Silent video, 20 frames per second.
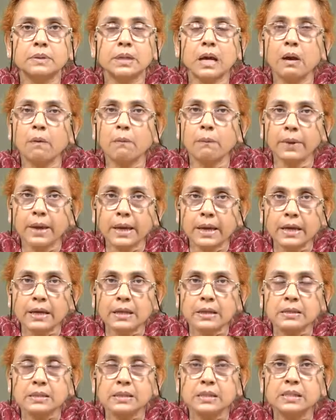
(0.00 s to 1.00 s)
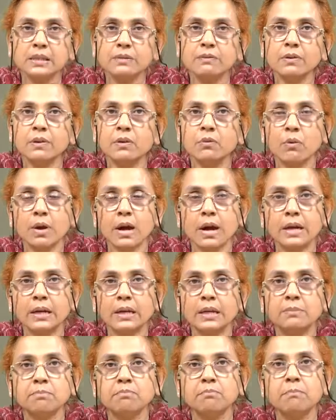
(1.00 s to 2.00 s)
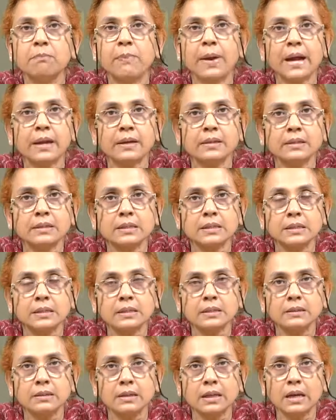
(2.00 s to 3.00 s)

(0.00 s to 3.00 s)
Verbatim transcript: the way civil war impacted